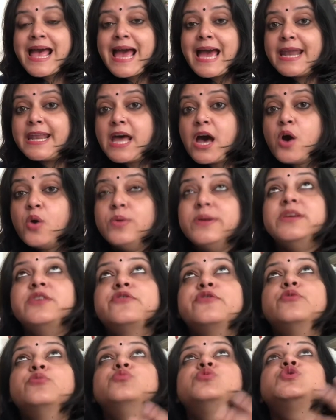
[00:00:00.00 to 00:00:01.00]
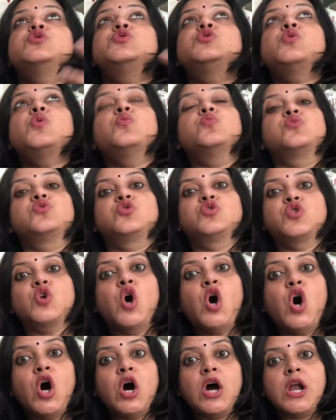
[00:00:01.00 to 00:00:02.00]
and how he grew so
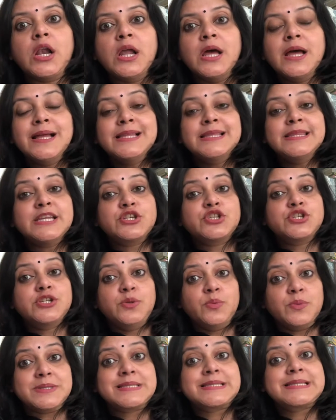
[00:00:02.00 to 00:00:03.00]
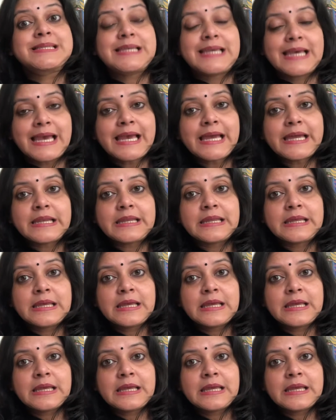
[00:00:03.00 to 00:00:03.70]
tall that she was scared.